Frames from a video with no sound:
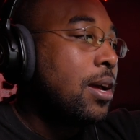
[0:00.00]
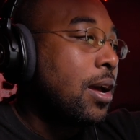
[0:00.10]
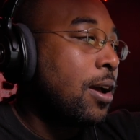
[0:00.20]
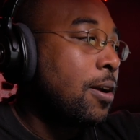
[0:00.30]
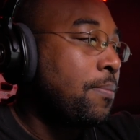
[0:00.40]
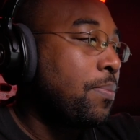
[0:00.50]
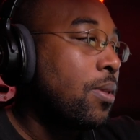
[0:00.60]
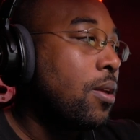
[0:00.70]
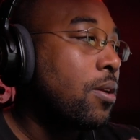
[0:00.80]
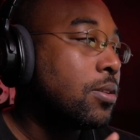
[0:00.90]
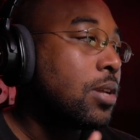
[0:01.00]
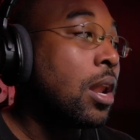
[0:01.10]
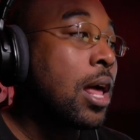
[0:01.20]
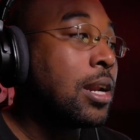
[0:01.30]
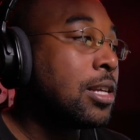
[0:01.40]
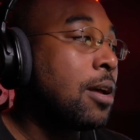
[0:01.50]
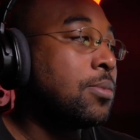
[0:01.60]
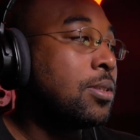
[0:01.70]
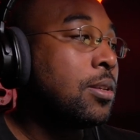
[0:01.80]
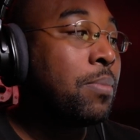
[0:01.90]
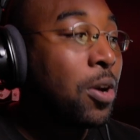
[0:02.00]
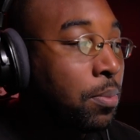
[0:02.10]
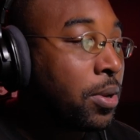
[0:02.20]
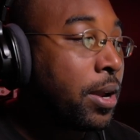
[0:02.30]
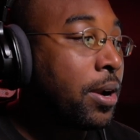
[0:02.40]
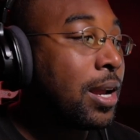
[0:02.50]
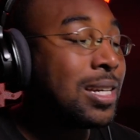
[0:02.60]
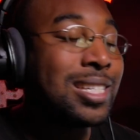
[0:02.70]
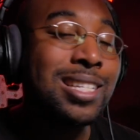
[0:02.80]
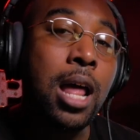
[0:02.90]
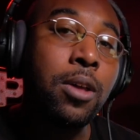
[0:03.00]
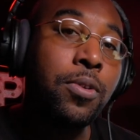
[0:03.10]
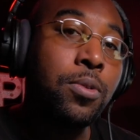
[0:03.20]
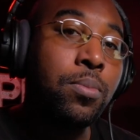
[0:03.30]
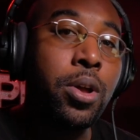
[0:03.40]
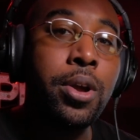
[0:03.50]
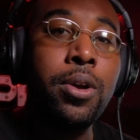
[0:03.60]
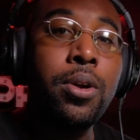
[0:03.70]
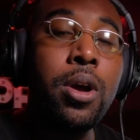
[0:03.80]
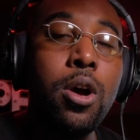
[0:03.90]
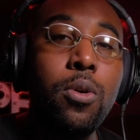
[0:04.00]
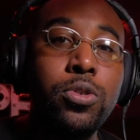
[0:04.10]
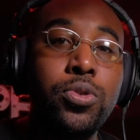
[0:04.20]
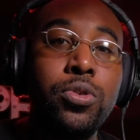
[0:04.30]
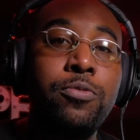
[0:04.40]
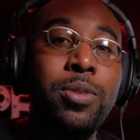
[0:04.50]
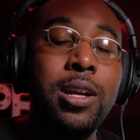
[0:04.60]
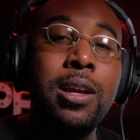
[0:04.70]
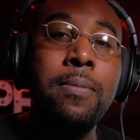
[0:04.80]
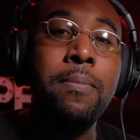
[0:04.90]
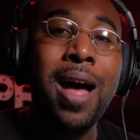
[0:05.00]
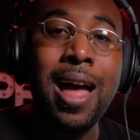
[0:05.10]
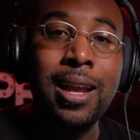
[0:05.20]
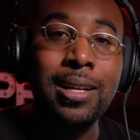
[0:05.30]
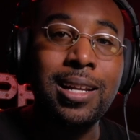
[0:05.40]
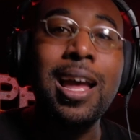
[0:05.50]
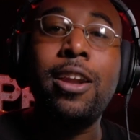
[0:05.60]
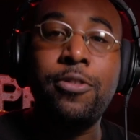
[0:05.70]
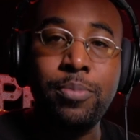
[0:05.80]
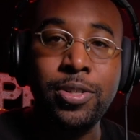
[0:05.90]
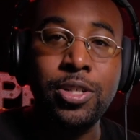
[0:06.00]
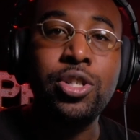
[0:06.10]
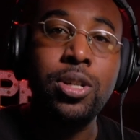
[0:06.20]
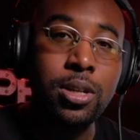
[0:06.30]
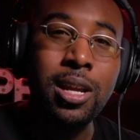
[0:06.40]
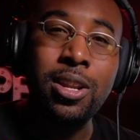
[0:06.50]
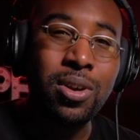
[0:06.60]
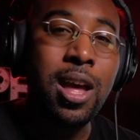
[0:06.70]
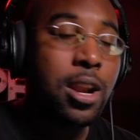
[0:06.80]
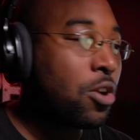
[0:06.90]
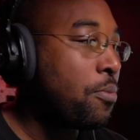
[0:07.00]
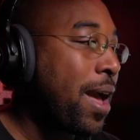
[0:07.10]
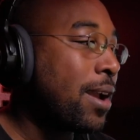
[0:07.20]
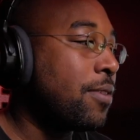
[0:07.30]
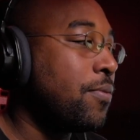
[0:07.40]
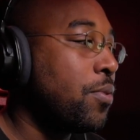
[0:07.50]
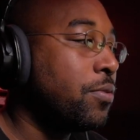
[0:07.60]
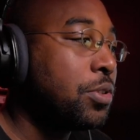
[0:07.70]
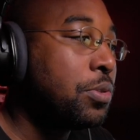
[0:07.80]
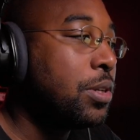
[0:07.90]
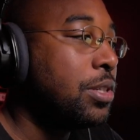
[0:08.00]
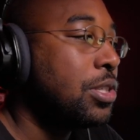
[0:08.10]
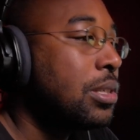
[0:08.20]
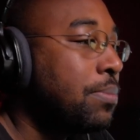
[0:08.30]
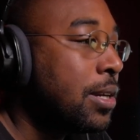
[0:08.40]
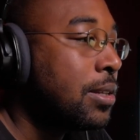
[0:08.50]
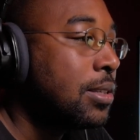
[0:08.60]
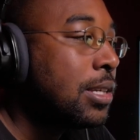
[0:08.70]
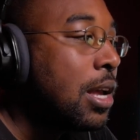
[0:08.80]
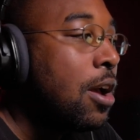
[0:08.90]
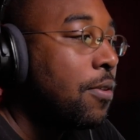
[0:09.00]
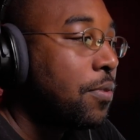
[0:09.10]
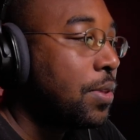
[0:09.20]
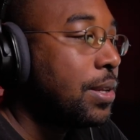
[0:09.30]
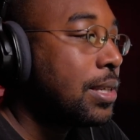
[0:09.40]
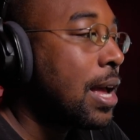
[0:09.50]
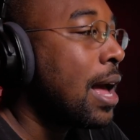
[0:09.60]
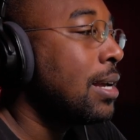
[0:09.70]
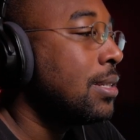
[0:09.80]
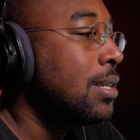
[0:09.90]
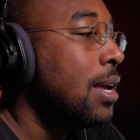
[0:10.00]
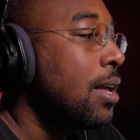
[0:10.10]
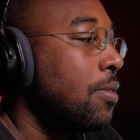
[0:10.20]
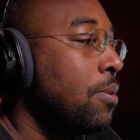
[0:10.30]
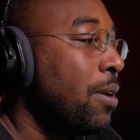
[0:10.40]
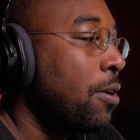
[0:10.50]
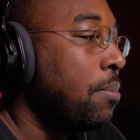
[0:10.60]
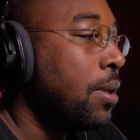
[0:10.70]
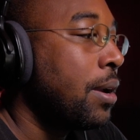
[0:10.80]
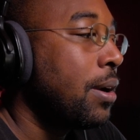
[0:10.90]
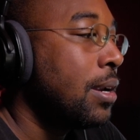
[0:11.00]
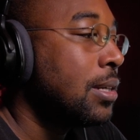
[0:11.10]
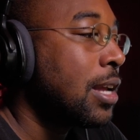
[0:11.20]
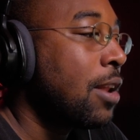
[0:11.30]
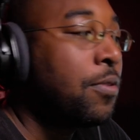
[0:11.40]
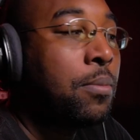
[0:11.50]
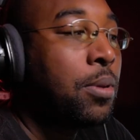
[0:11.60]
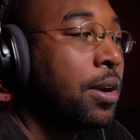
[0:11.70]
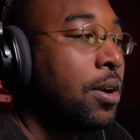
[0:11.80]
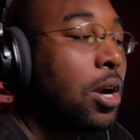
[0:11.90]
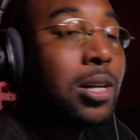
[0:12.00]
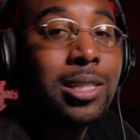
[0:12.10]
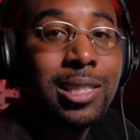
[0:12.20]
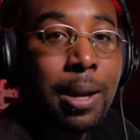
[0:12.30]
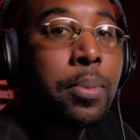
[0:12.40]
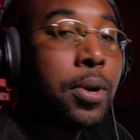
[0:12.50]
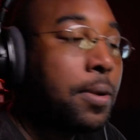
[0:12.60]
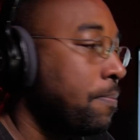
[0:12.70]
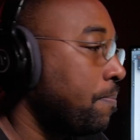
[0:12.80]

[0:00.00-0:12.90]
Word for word: Um, a lot of times the bell player and the xylophone player will sort of be a combined kind of position, and they'll kind of go back and forth. So it really just depends. For these guys, the bell player and the xylophone player are separate.